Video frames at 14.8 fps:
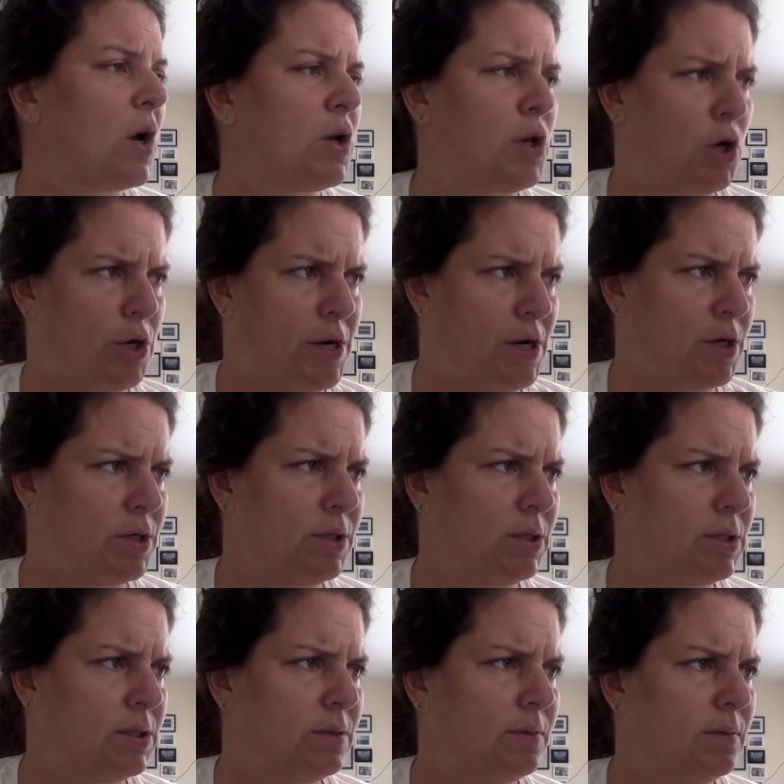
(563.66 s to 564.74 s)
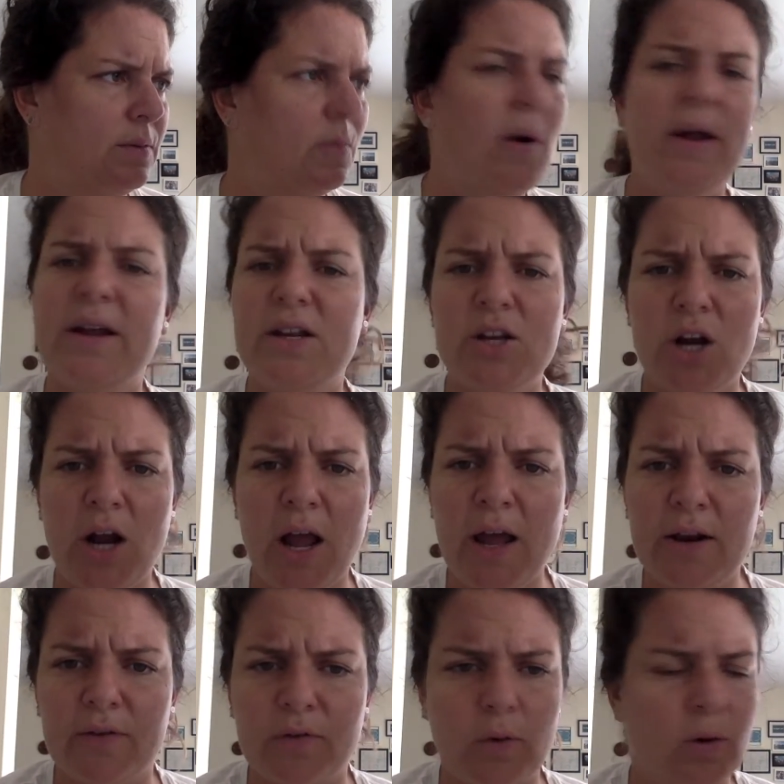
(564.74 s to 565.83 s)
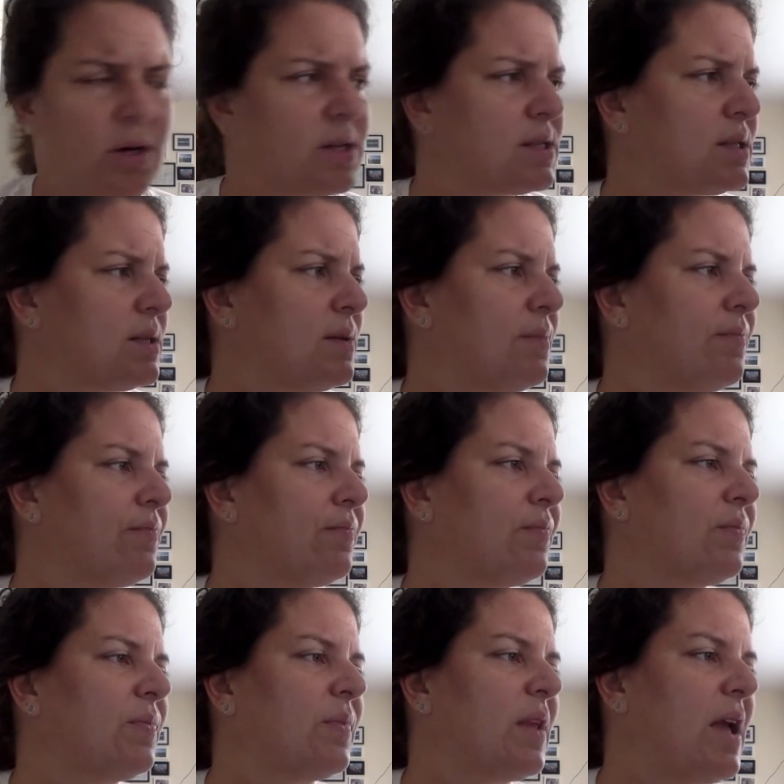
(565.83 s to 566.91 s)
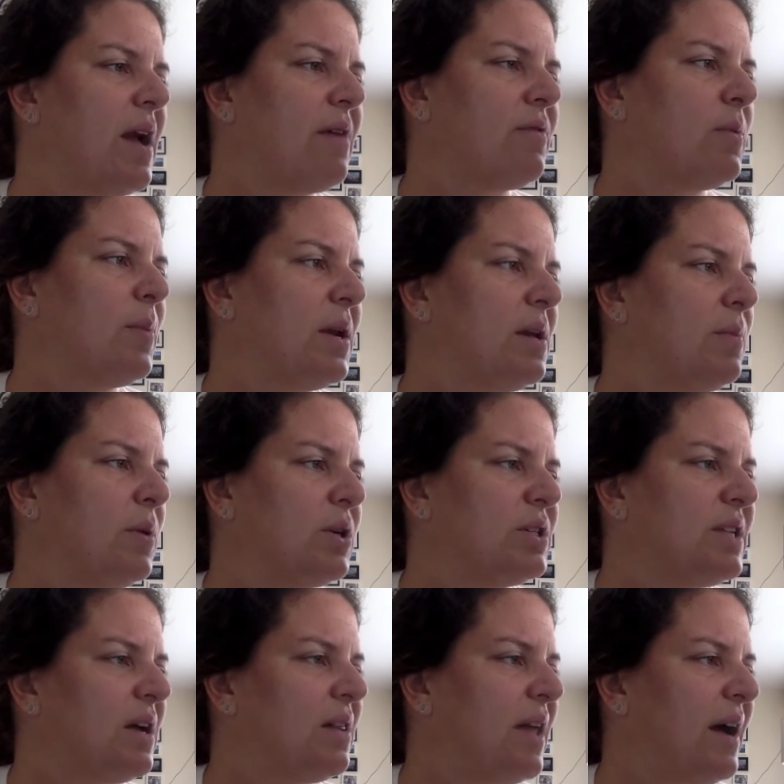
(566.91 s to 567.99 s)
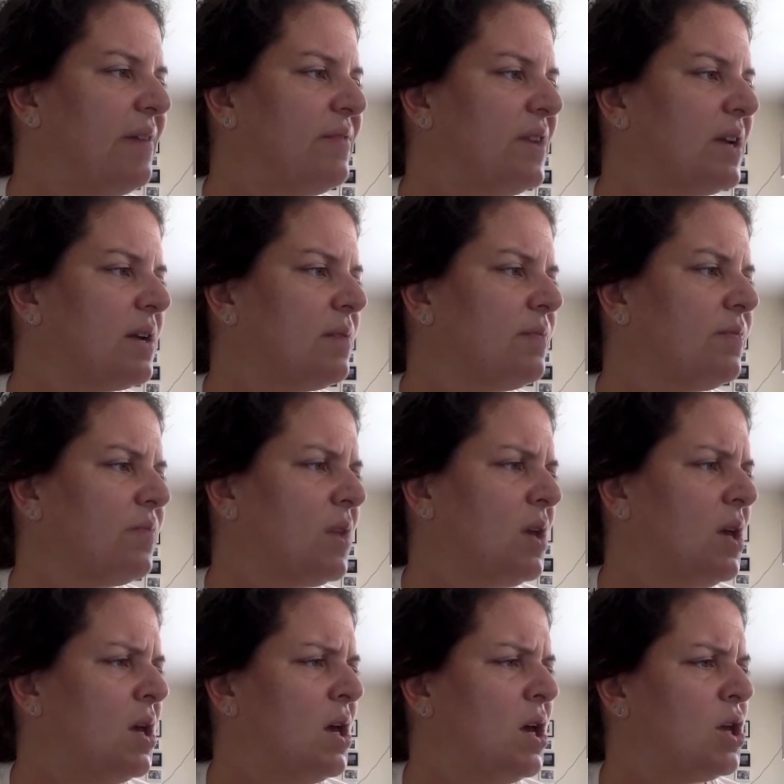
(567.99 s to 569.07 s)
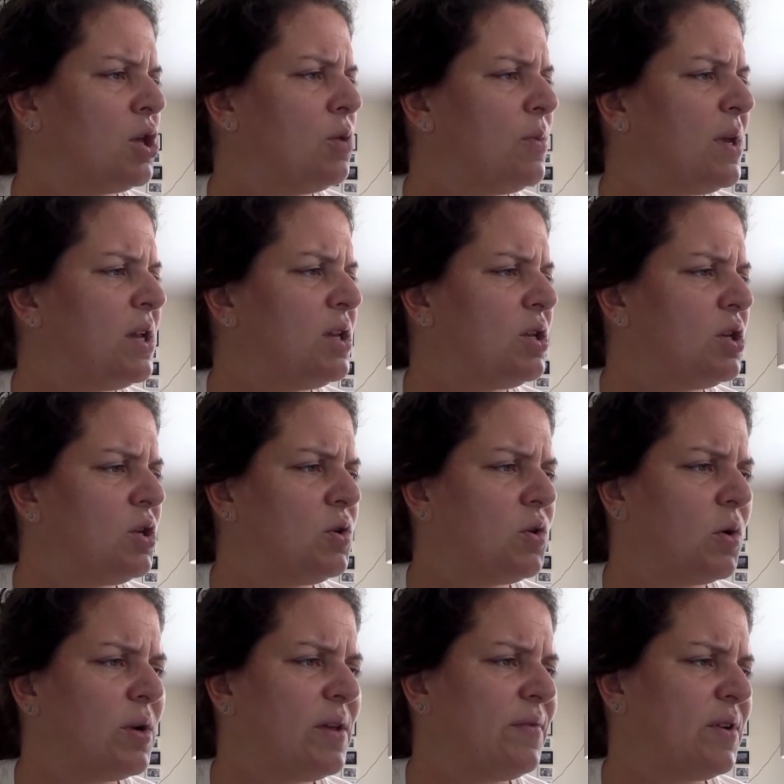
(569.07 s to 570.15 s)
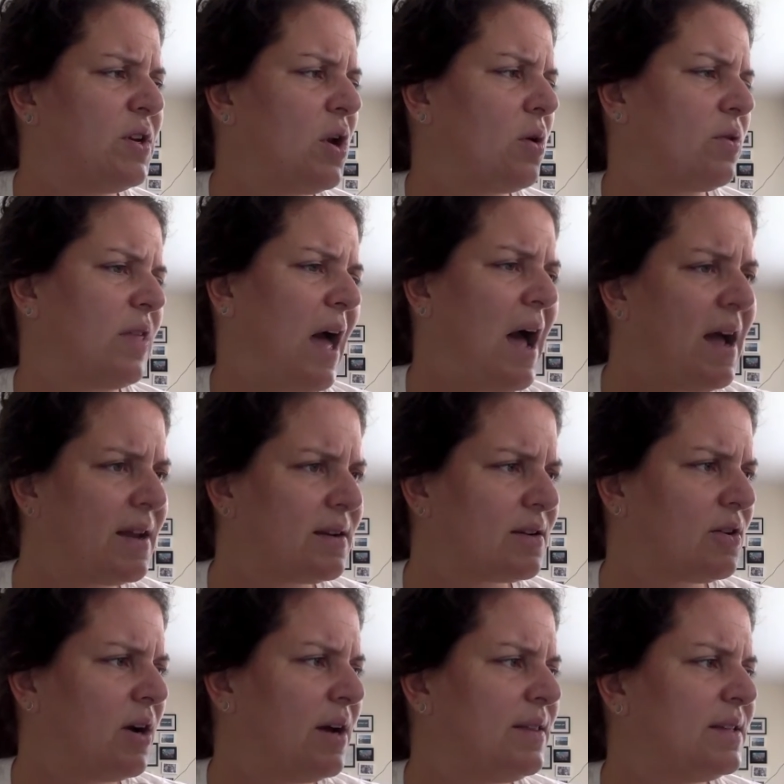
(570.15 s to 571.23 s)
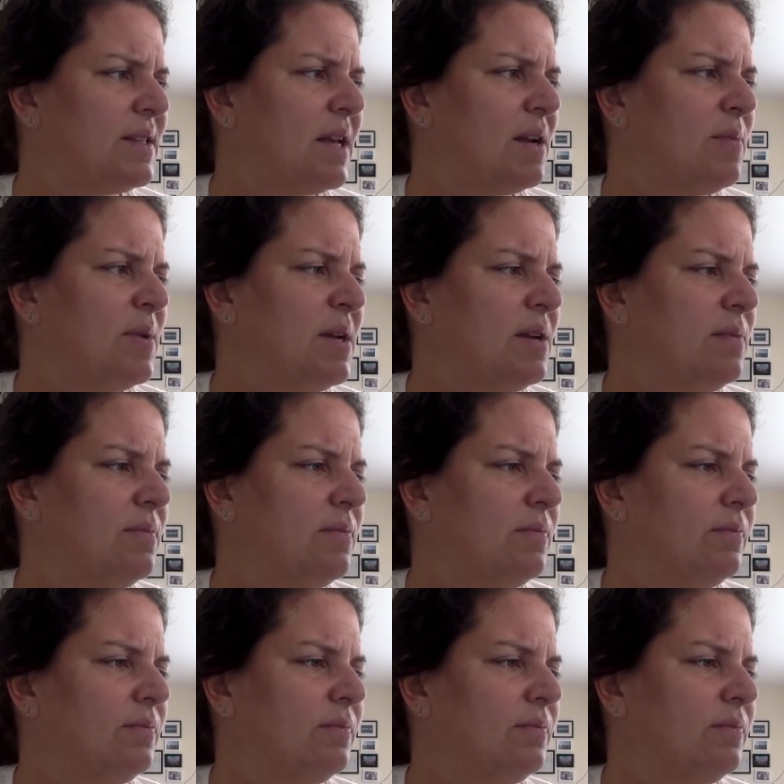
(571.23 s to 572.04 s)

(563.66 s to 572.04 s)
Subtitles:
Your ears? Why, in your head, of course. Everybody burst out laughing. You mean you don't even know that? Cried the centipede.